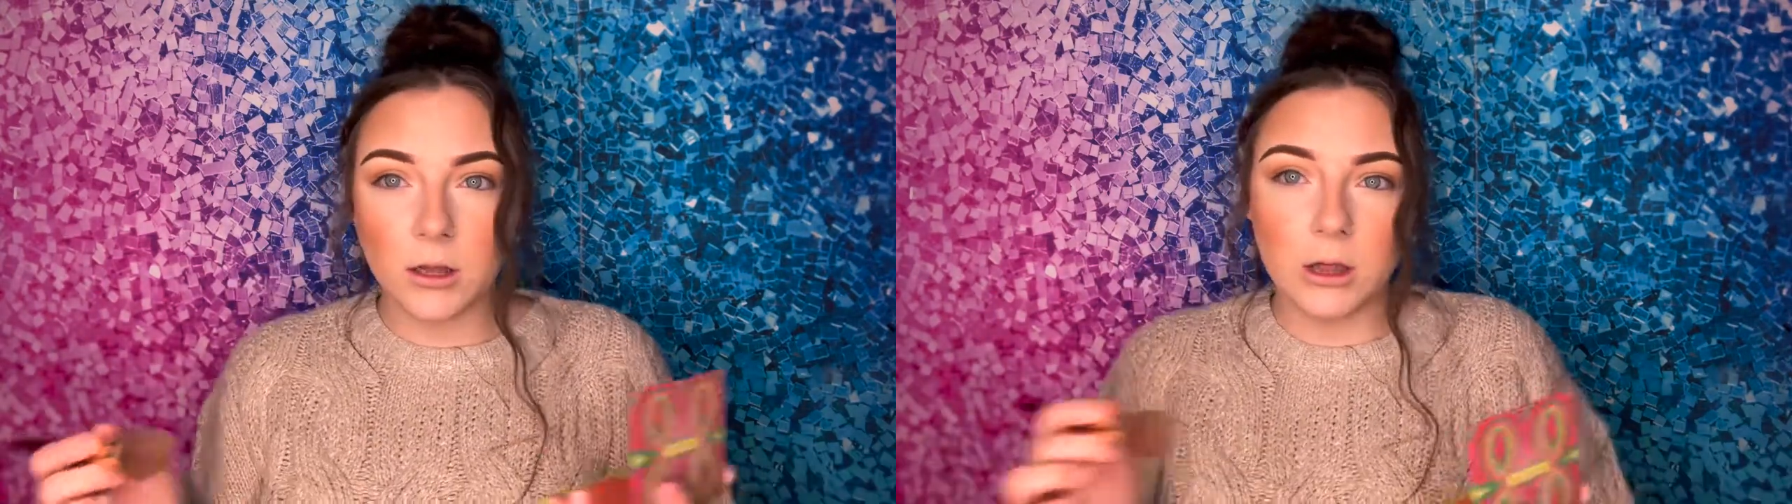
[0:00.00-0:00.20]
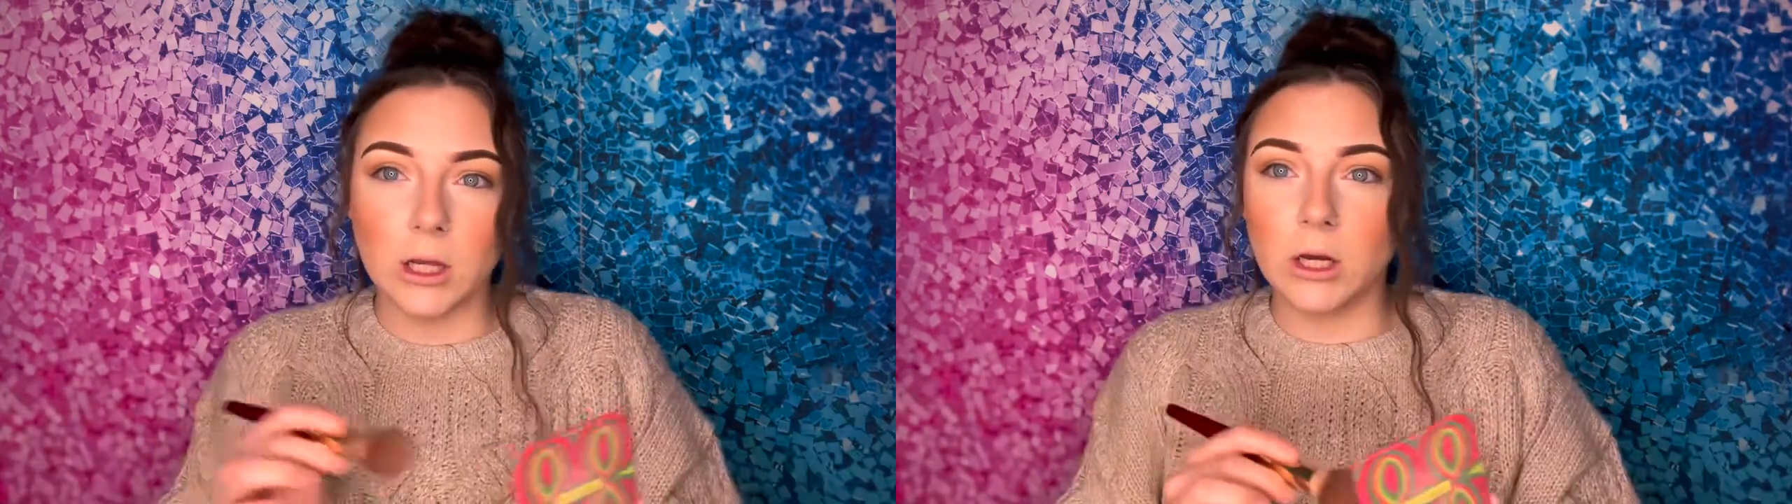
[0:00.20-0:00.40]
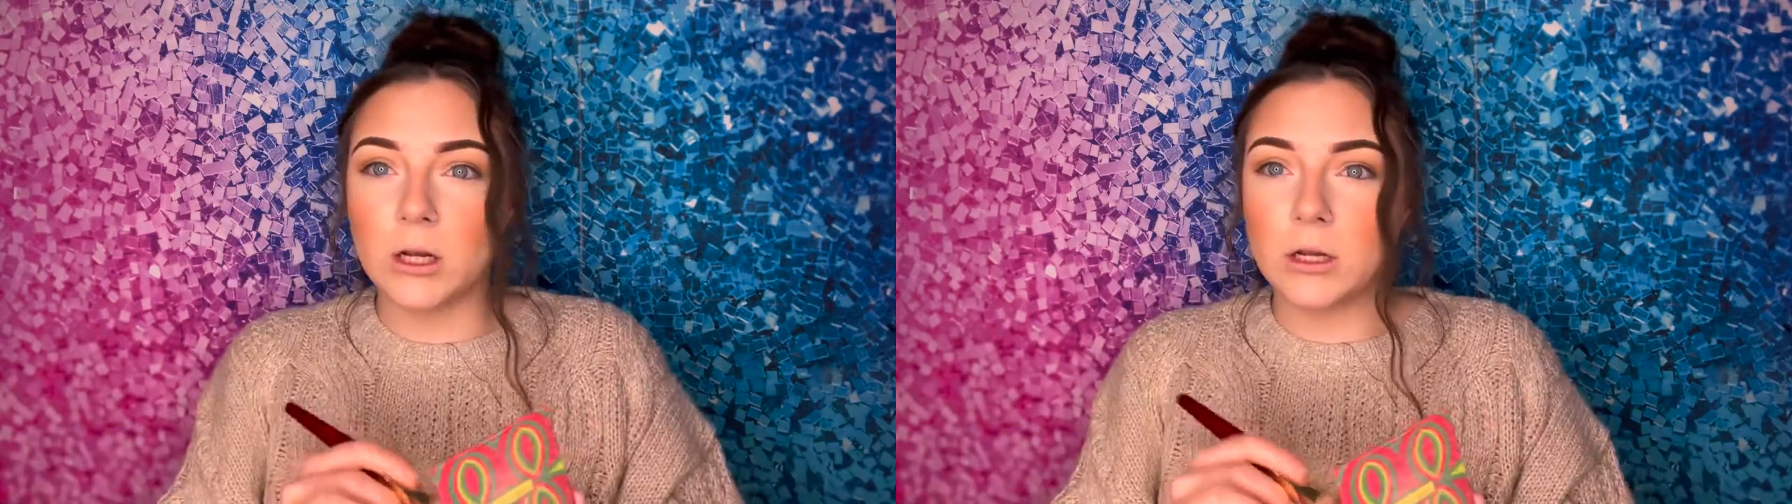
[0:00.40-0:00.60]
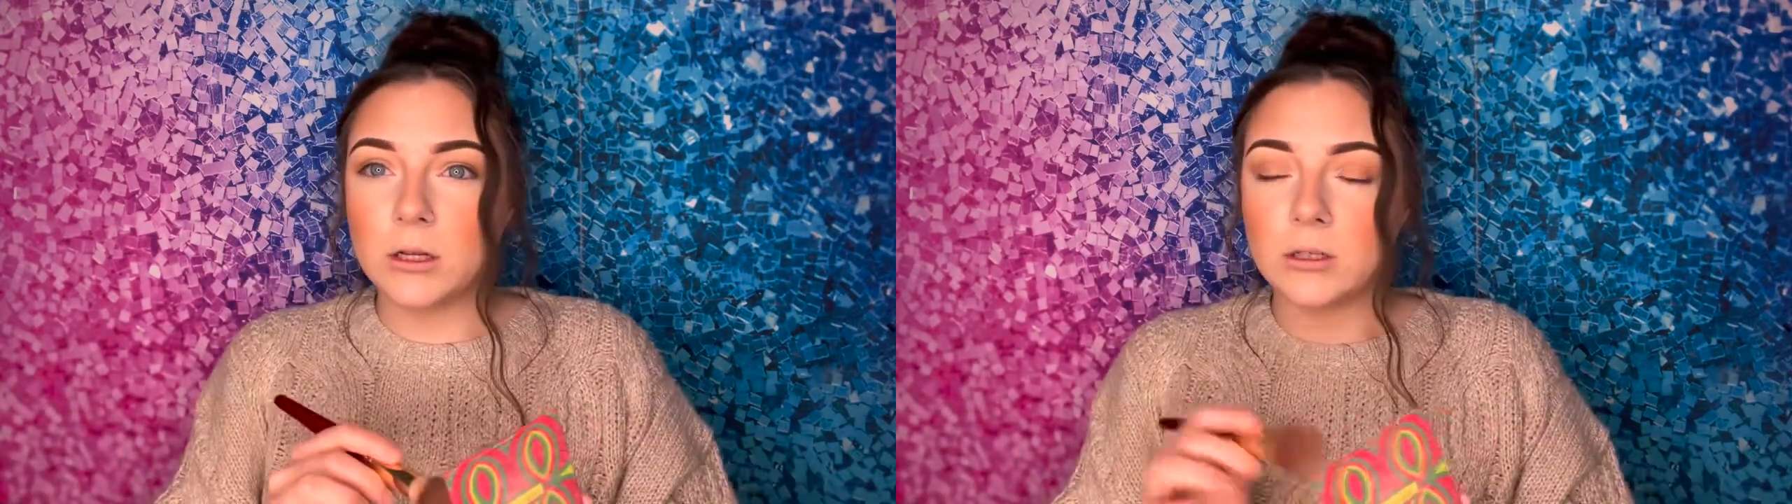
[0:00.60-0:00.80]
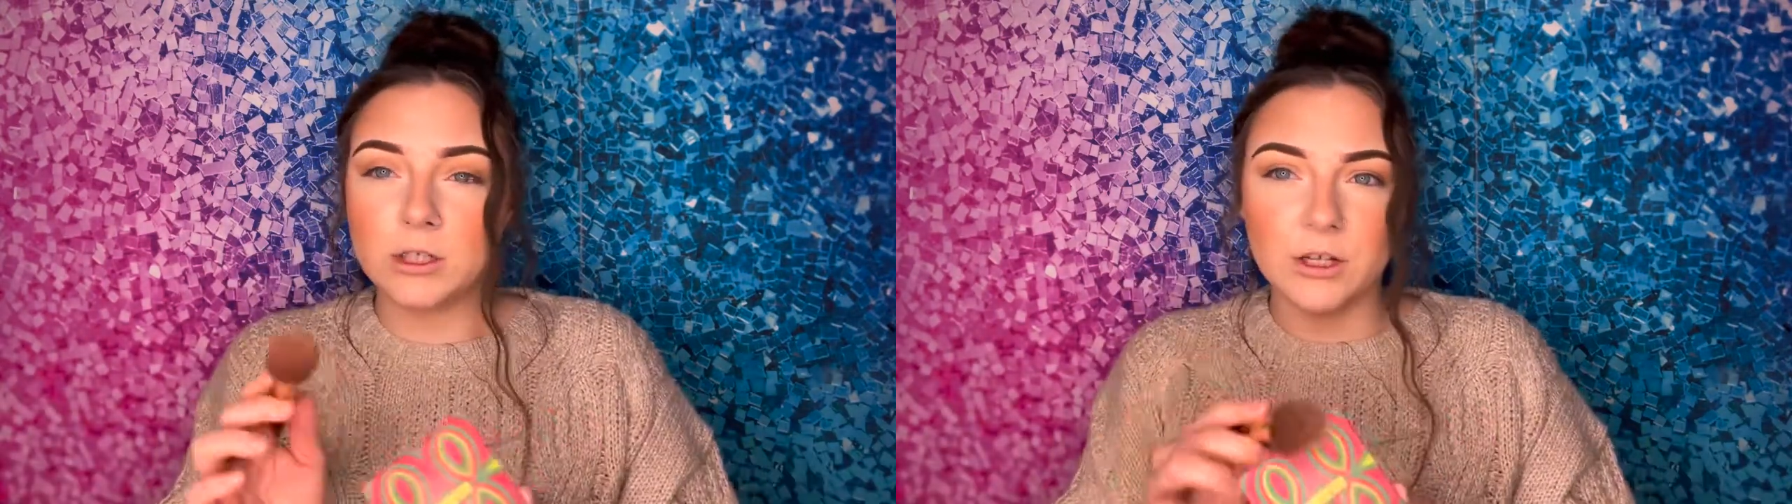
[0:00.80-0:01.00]
look
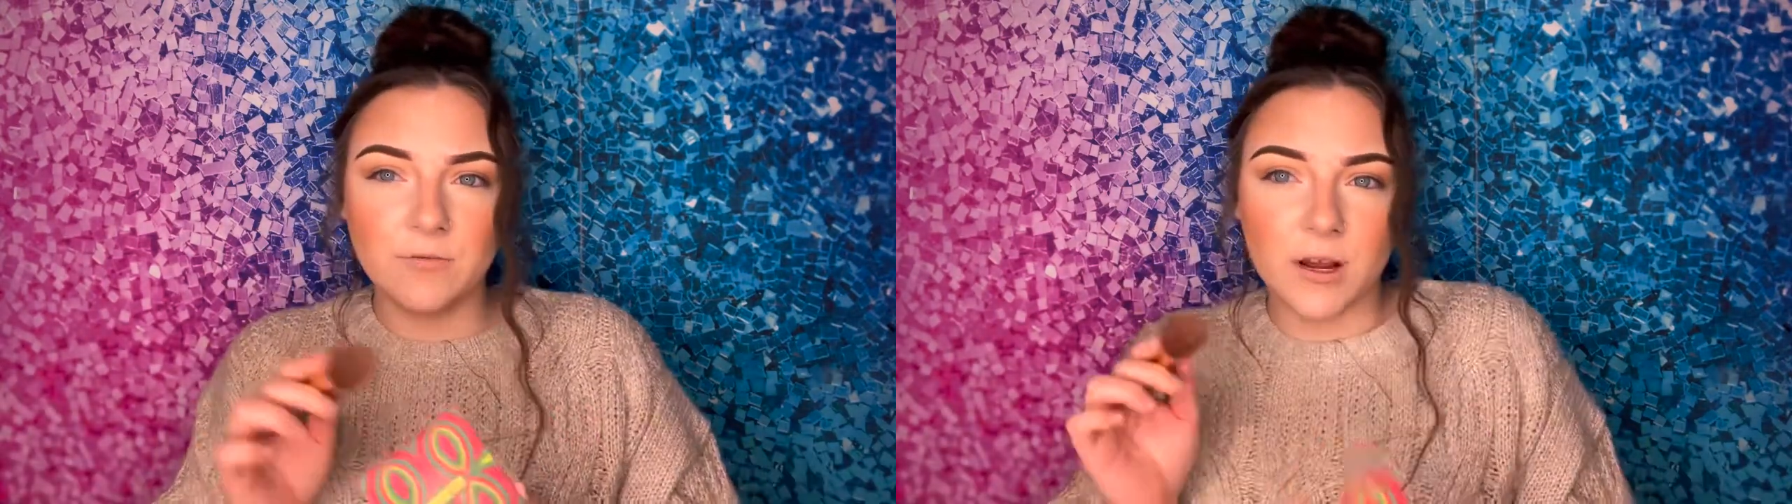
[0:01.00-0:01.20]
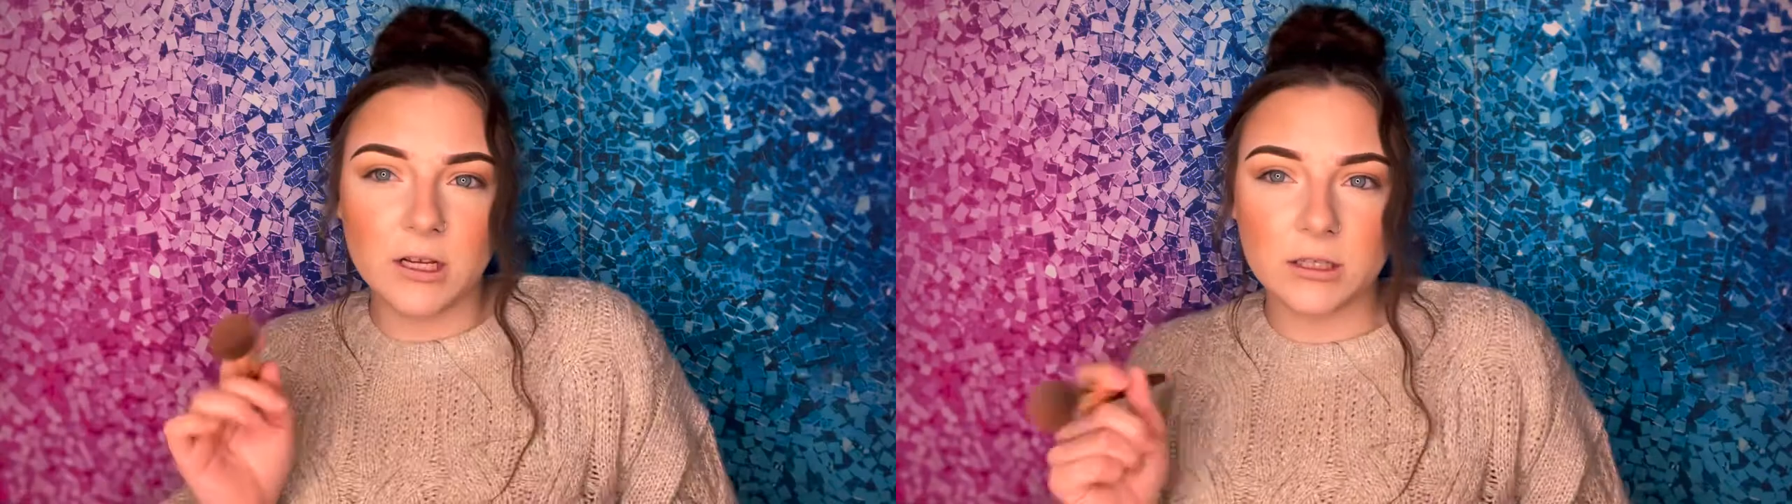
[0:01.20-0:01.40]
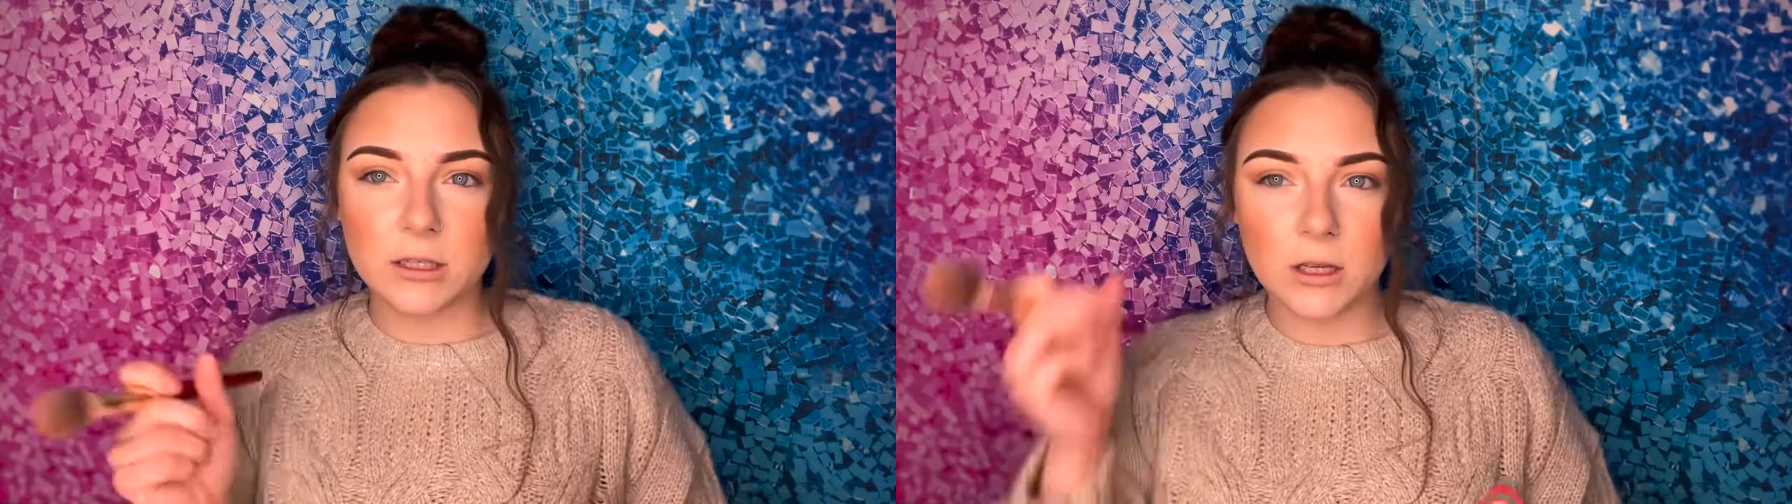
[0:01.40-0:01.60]
to your face.